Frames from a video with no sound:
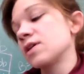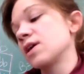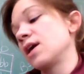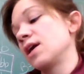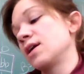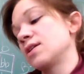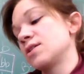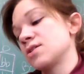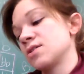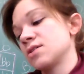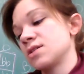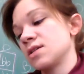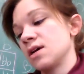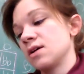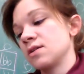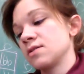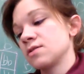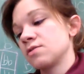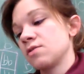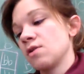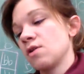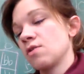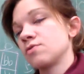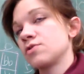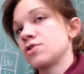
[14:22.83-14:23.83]
Cancer cells
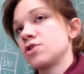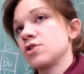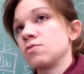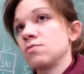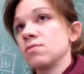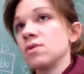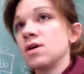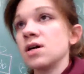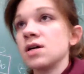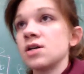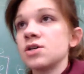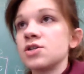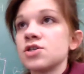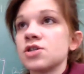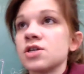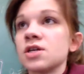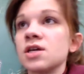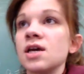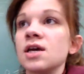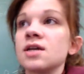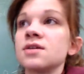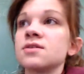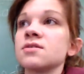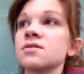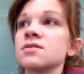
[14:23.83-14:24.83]
grow too much.
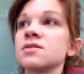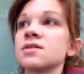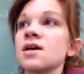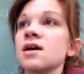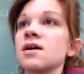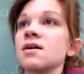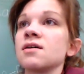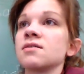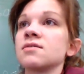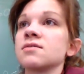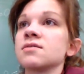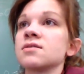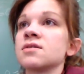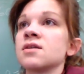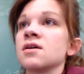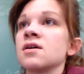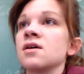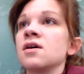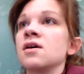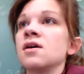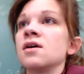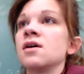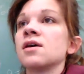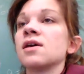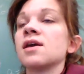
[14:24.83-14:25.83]
Cancer cells
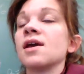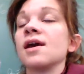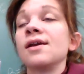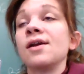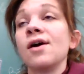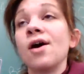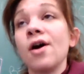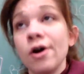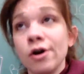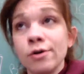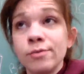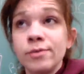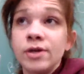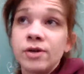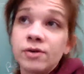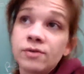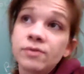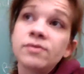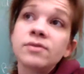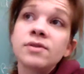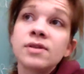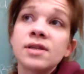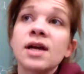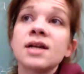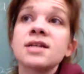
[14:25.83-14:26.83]
can harm
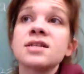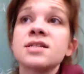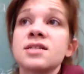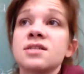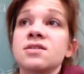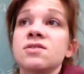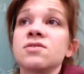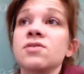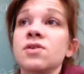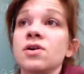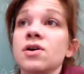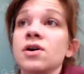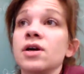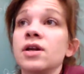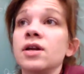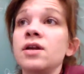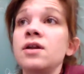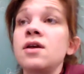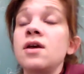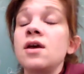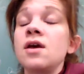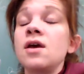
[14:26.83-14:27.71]
you. That's still good.